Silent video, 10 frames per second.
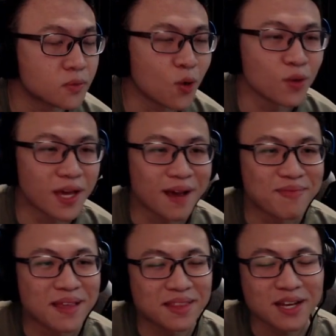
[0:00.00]
Oh yeah,
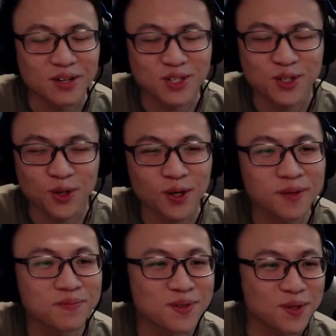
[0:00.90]
that thing was
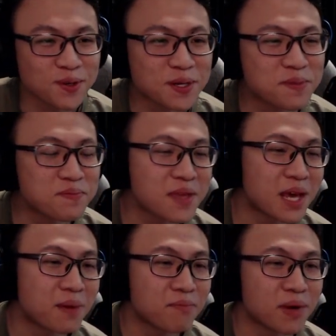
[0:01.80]
Shaw. Sorry.
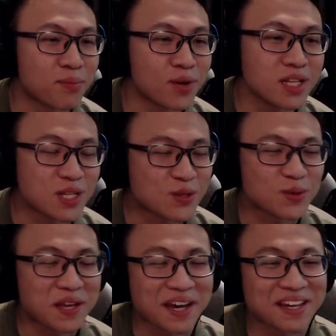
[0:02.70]
My brain is so
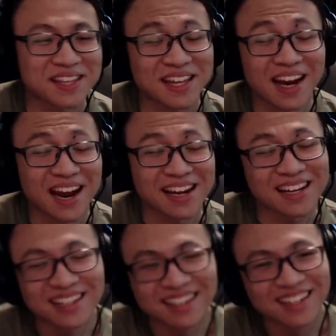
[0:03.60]
tired that I
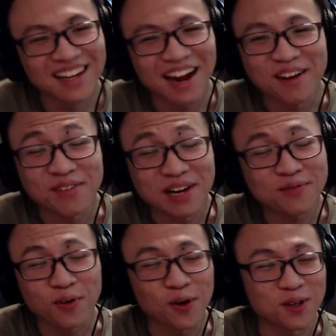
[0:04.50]
really
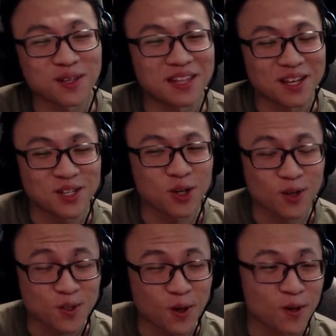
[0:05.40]
forgot that
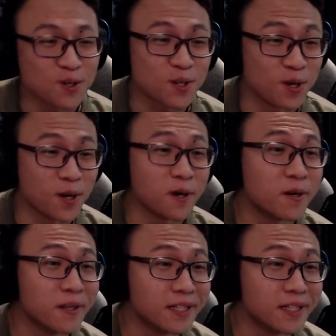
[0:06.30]
Shaw's called Shaw.